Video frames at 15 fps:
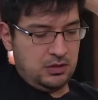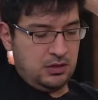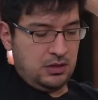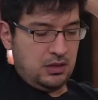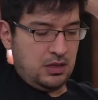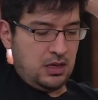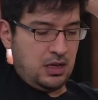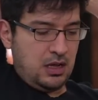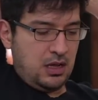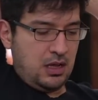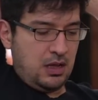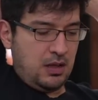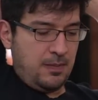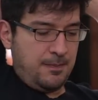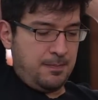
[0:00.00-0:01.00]

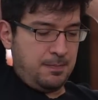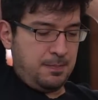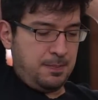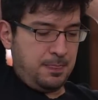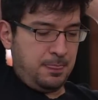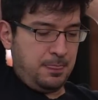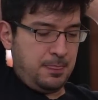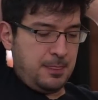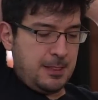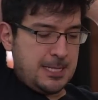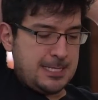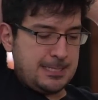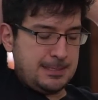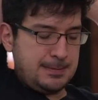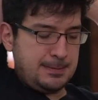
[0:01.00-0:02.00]
Okay,
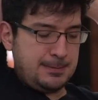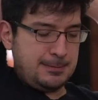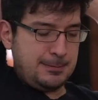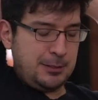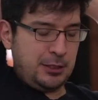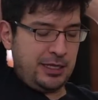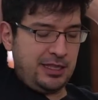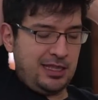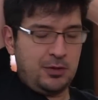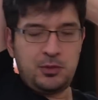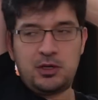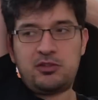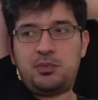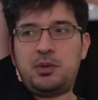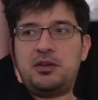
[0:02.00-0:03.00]
that
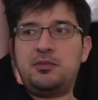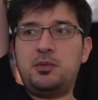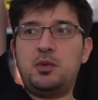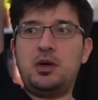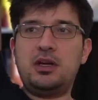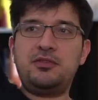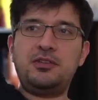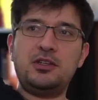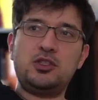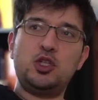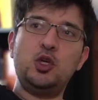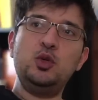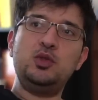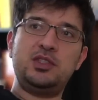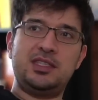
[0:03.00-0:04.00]
works, but what if you're
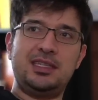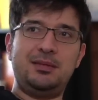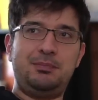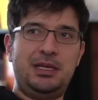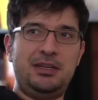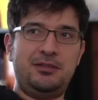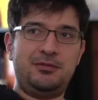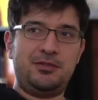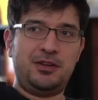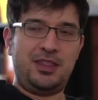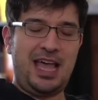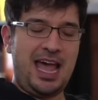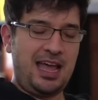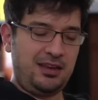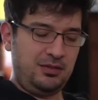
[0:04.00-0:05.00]
too sleepy for
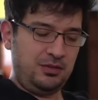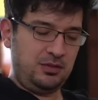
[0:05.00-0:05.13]
that?